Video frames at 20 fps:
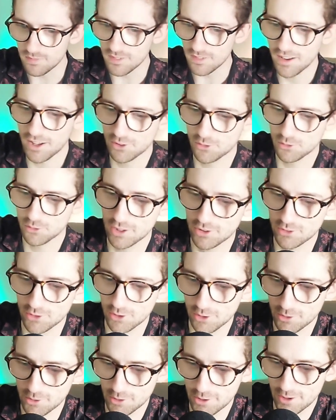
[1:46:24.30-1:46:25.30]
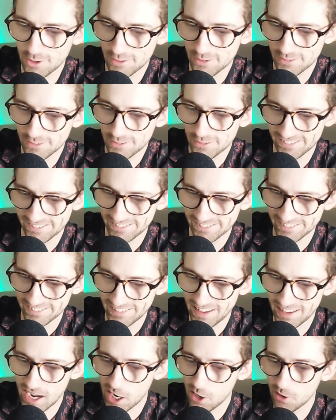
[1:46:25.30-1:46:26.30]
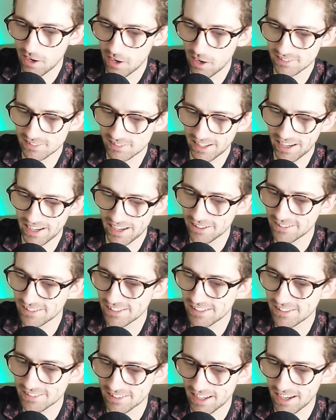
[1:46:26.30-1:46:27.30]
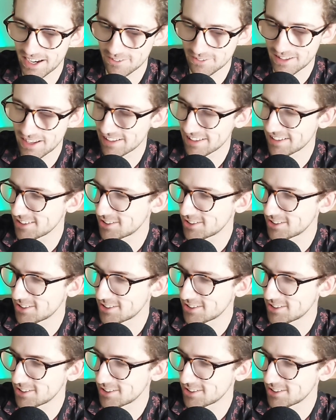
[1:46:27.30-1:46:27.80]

That's right, Socorro. How did he save that?